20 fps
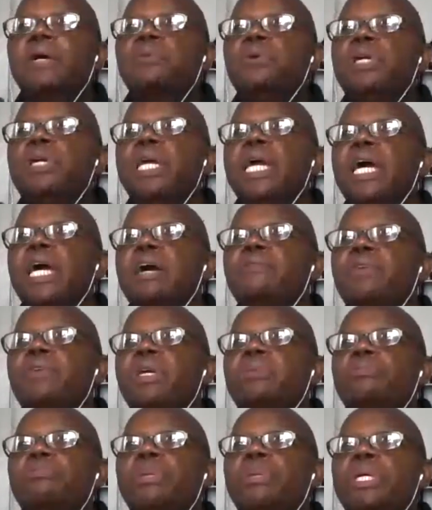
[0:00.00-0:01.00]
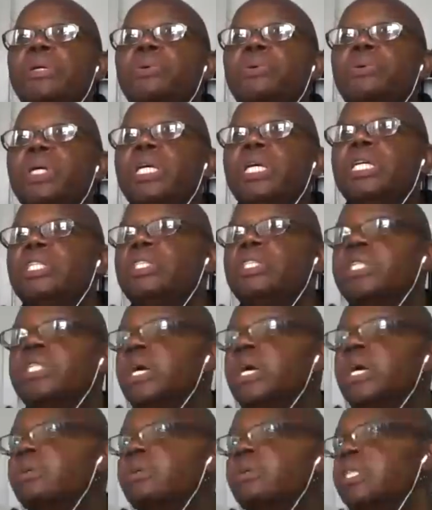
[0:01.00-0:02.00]
and we have a big
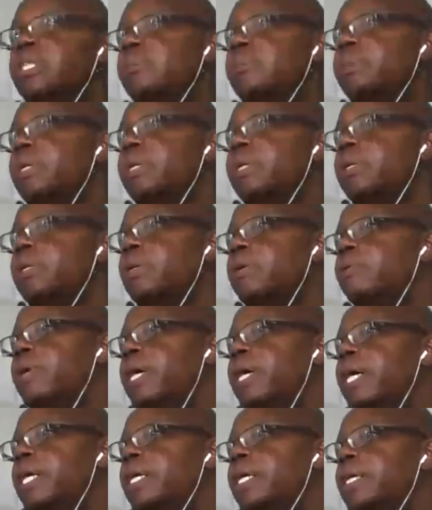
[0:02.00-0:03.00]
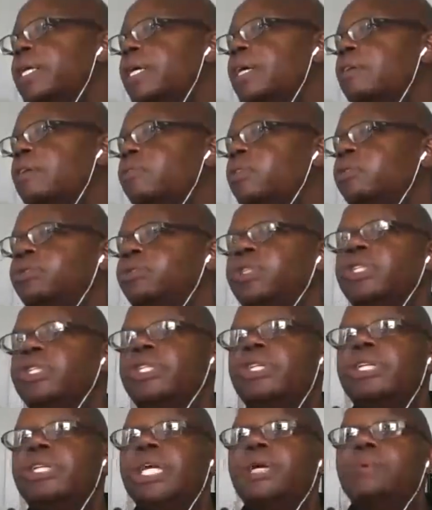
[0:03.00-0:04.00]
rain showers coming on
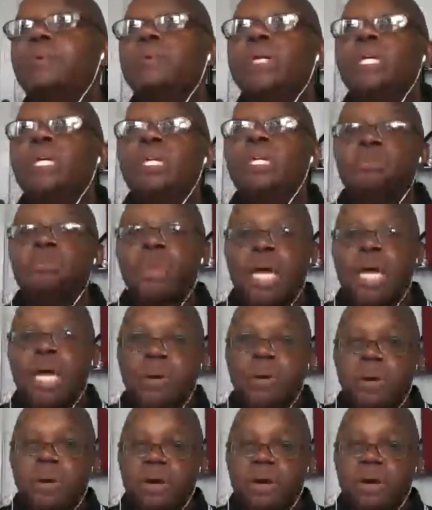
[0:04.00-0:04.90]
right now in the background.